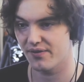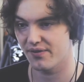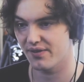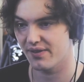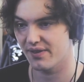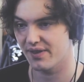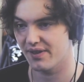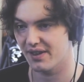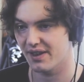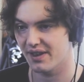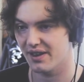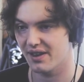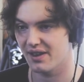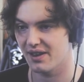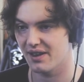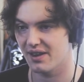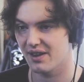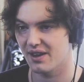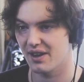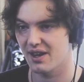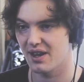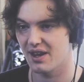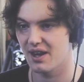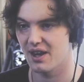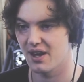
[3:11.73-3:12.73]

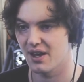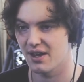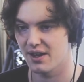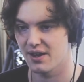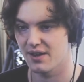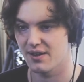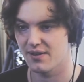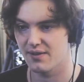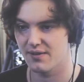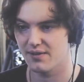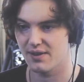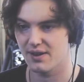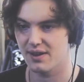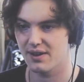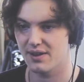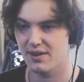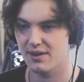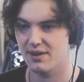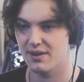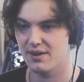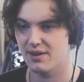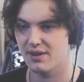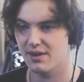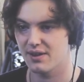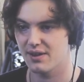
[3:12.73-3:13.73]

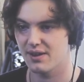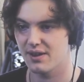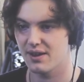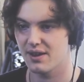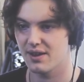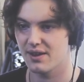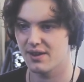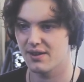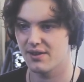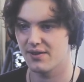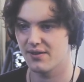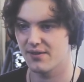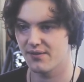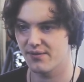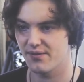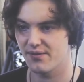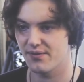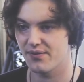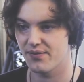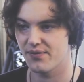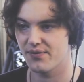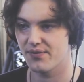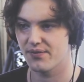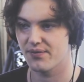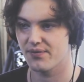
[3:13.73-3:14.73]

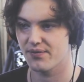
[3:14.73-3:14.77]
Nothing is said.